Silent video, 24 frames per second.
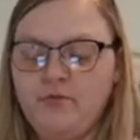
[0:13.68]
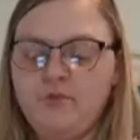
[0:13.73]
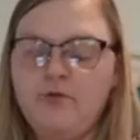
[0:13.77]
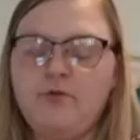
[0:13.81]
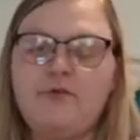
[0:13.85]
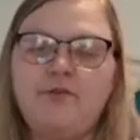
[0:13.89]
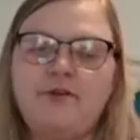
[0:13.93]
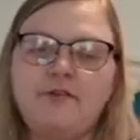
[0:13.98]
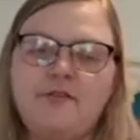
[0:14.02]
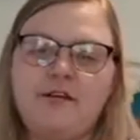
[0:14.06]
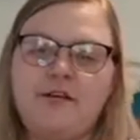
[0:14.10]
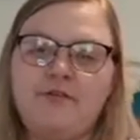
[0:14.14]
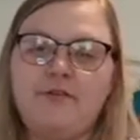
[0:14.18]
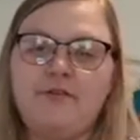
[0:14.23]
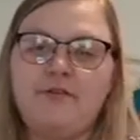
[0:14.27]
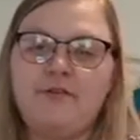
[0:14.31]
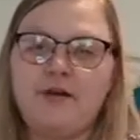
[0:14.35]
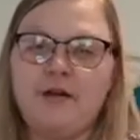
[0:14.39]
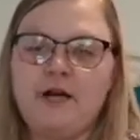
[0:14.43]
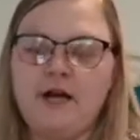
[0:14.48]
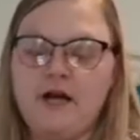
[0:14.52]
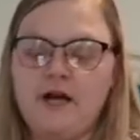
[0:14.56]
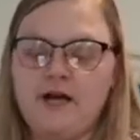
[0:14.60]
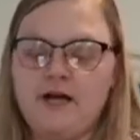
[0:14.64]
Well, first I have to
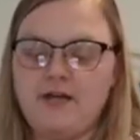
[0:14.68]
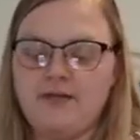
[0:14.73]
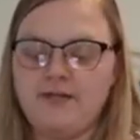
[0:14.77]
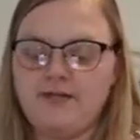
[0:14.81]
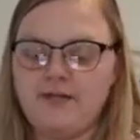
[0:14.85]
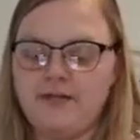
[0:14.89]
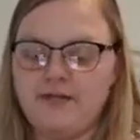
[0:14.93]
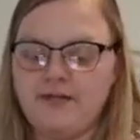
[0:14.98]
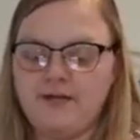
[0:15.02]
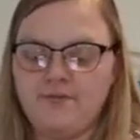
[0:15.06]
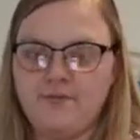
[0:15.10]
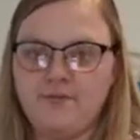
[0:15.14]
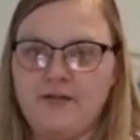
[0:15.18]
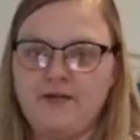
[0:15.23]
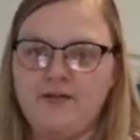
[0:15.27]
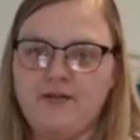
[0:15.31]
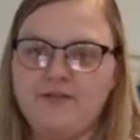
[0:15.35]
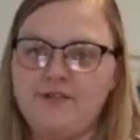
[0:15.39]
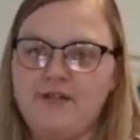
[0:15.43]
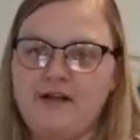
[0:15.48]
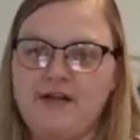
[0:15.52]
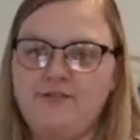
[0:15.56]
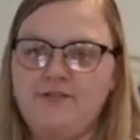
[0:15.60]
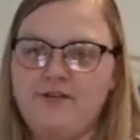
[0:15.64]
figure out how to share it
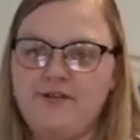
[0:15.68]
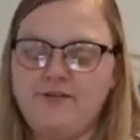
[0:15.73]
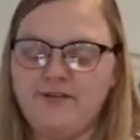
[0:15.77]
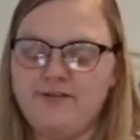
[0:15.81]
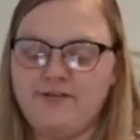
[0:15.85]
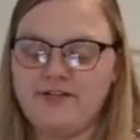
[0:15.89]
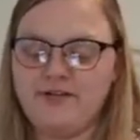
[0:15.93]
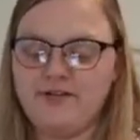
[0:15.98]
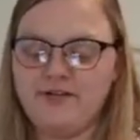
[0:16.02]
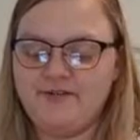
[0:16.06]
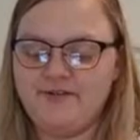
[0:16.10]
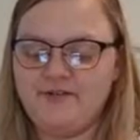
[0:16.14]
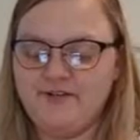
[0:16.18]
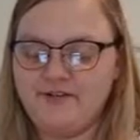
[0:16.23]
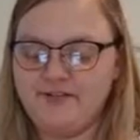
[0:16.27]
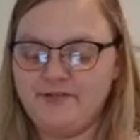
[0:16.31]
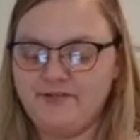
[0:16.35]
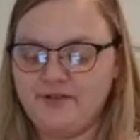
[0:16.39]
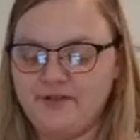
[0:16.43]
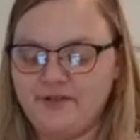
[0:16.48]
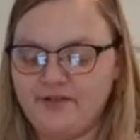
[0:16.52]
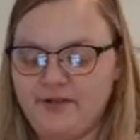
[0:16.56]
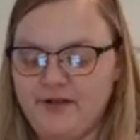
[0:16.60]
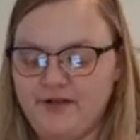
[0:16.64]
because I've never shared a
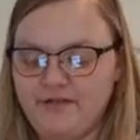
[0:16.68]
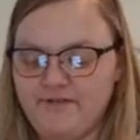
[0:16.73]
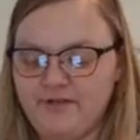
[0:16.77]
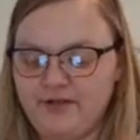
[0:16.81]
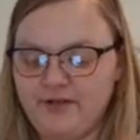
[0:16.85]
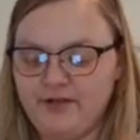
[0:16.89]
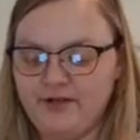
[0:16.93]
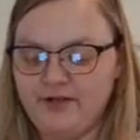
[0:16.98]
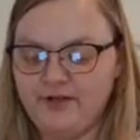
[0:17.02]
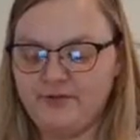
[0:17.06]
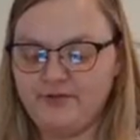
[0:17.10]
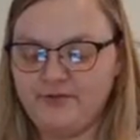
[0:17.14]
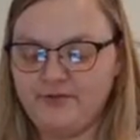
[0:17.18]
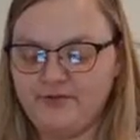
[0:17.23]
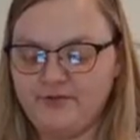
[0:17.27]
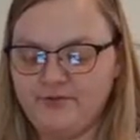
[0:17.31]
Facebook Live video.